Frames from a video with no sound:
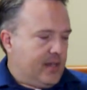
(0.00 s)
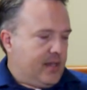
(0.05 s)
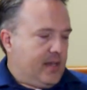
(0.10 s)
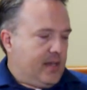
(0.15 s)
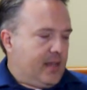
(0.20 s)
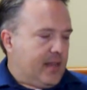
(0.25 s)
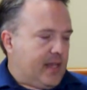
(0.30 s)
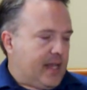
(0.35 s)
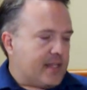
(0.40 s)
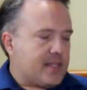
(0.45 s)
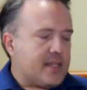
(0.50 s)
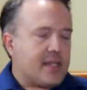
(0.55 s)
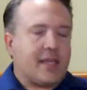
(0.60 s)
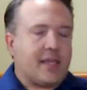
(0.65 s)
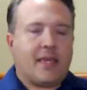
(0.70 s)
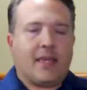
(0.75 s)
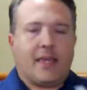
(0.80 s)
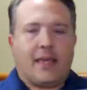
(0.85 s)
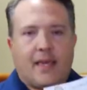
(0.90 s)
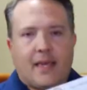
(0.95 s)
That's a
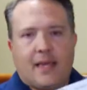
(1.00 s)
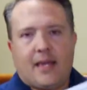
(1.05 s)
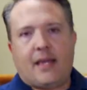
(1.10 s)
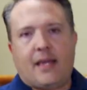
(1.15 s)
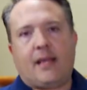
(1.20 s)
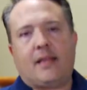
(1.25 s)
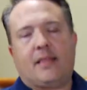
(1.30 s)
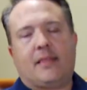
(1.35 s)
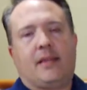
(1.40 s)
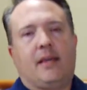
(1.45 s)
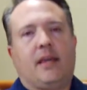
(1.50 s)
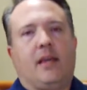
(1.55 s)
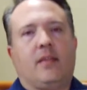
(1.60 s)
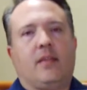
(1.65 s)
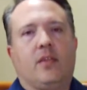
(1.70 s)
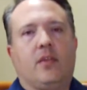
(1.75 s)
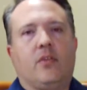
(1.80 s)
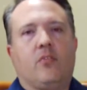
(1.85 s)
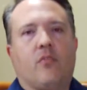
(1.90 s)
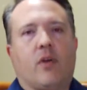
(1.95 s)
key thing,
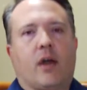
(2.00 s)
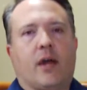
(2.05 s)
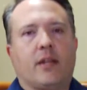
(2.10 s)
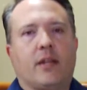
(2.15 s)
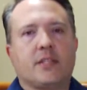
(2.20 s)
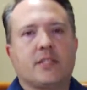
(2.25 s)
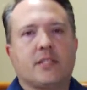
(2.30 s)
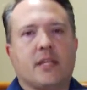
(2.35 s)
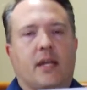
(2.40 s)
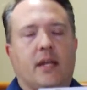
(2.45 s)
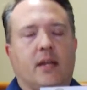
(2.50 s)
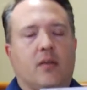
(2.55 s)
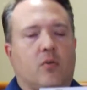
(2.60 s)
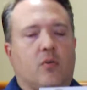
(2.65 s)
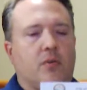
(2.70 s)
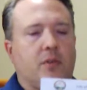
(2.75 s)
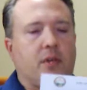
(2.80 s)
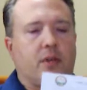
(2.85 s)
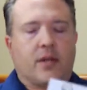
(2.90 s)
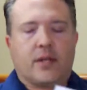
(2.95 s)
that you've got to sign it
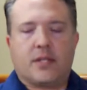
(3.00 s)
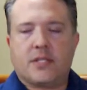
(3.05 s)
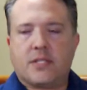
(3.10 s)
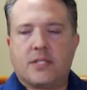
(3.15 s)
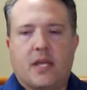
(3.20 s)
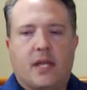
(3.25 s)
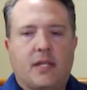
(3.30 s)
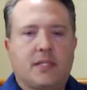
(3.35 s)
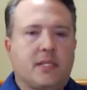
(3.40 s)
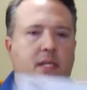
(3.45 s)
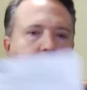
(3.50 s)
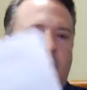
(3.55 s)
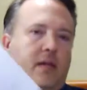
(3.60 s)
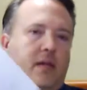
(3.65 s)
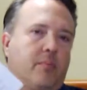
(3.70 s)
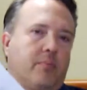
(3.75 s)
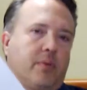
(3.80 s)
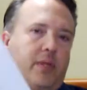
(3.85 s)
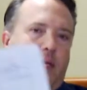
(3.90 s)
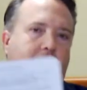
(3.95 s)
or they're going to say it's
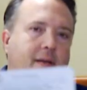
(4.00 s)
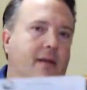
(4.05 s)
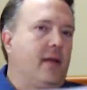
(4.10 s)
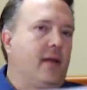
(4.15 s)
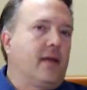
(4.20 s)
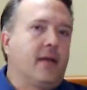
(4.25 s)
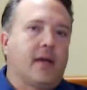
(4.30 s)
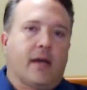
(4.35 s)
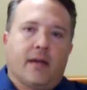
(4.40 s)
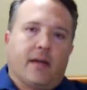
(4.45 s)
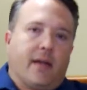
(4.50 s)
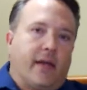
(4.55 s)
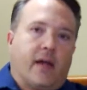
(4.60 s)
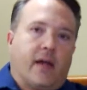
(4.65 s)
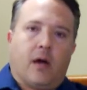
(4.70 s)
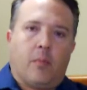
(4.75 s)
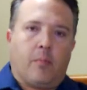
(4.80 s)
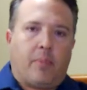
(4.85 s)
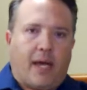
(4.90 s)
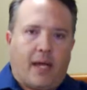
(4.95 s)
incomplete. Kind of like
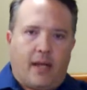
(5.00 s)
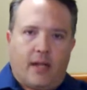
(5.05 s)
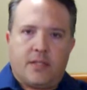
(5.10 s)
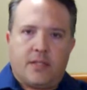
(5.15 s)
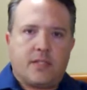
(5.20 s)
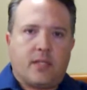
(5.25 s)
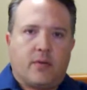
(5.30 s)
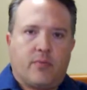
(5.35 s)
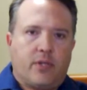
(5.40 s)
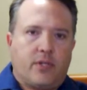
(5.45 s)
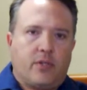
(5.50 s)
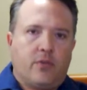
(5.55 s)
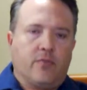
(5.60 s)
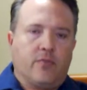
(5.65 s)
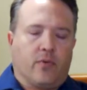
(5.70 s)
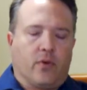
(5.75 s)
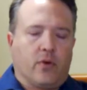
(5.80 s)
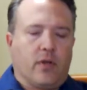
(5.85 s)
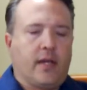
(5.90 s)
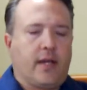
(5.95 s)
our ballots that we do
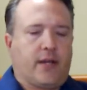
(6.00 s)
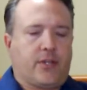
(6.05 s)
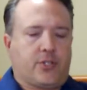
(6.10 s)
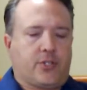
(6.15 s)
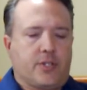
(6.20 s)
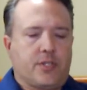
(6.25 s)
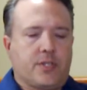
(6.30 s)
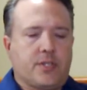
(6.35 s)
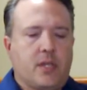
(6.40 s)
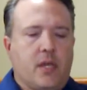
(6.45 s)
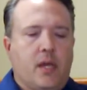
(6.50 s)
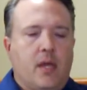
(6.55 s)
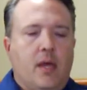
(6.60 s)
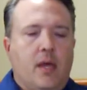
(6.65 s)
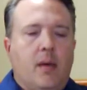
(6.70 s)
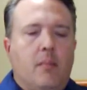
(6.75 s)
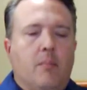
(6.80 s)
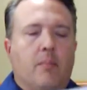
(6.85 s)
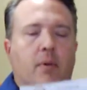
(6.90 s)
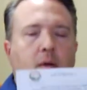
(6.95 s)
for elections.
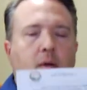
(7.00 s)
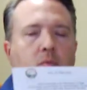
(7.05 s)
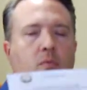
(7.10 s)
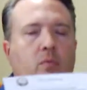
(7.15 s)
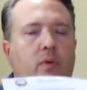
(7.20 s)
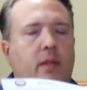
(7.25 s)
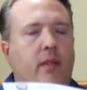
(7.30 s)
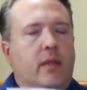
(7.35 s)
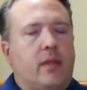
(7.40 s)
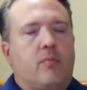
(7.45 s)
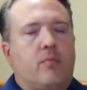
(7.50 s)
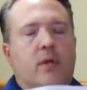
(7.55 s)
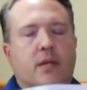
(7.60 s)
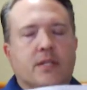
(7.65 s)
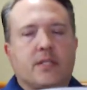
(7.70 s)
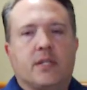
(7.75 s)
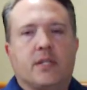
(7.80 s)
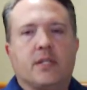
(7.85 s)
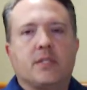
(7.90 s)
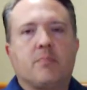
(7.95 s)
But really,
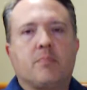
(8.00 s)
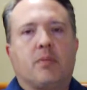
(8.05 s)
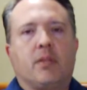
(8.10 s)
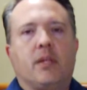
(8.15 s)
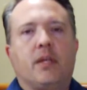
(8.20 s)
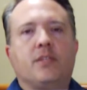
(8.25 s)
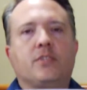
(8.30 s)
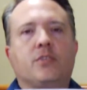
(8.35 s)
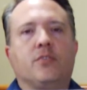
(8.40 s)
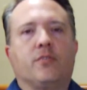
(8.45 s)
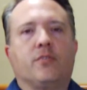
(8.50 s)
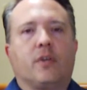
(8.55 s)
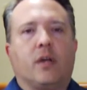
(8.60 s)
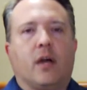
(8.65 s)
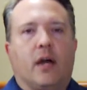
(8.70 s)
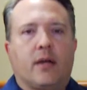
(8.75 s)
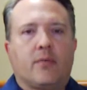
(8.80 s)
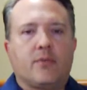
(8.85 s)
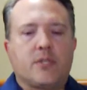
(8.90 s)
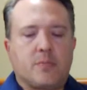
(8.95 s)
residents, please, you've
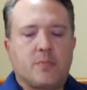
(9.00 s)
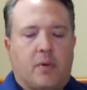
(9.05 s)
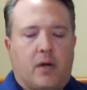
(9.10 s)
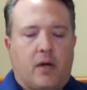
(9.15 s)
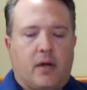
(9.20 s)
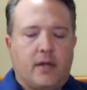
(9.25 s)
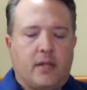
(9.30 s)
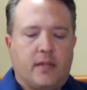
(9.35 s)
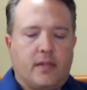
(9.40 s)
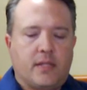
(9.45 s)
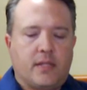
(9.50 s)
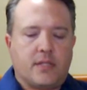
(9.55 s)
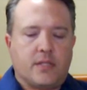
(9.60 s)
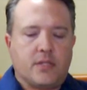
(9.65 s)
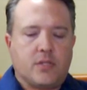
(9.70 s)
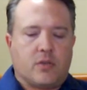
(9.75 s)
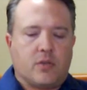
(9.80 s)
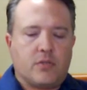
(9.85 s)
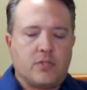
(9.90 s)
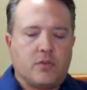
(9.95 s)
got to respond. And this
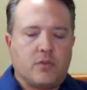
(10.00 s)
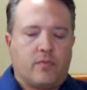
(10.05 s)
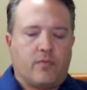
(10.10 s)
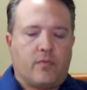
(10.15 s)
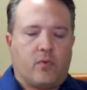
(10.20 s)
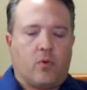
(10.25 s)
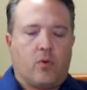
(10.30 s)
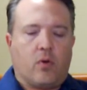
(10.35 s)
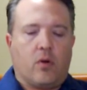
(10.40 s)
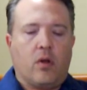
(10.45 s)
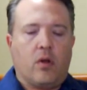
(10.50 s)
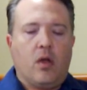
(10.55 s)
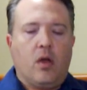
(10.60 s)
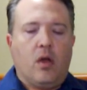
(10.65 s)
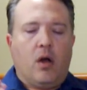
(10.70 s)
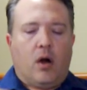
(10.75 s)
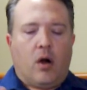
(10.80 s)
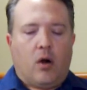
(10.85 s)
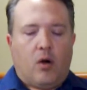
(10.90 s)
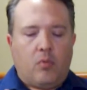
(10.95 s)
is also for
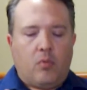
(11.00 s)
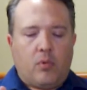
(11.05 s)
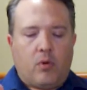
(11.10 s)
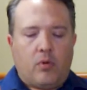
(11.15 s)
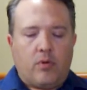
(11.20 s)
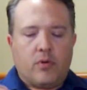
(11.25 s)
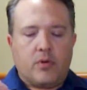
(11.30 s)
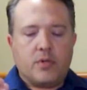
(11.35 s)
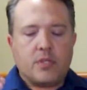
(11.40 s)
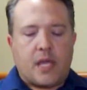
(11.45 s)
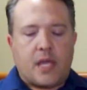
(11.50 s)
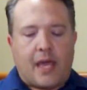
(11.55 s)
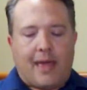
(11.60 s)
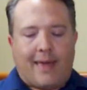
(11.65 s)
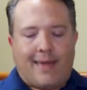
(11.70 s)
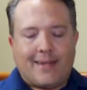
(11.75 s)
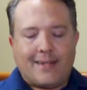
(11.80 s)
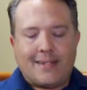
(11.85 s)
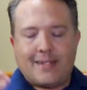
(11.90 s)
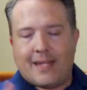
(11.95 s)
homeowners
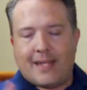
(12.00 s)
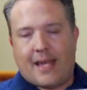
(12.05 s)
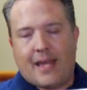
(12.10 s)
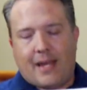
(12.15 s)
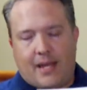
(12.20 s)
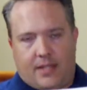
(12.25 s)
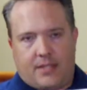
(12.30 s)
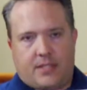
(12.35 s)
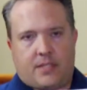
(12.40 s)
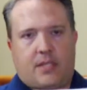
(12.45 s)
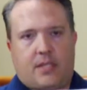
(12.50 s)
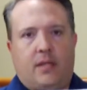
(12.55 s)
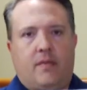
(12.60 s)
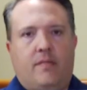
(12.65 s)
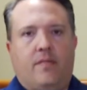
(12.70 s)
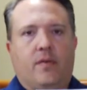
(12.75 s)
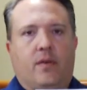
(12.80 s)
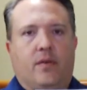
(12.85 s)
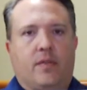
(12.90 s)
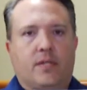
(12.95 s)
and tenants can
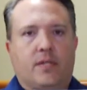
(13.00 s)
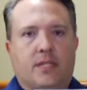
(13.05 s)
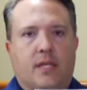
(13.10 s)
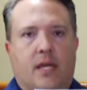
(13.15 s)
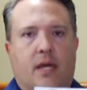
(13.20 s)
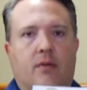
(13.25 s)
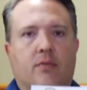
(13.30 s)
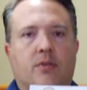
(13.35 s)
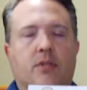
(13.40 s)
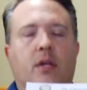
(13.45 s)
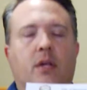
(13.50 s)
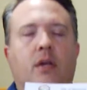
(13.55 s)
fill this out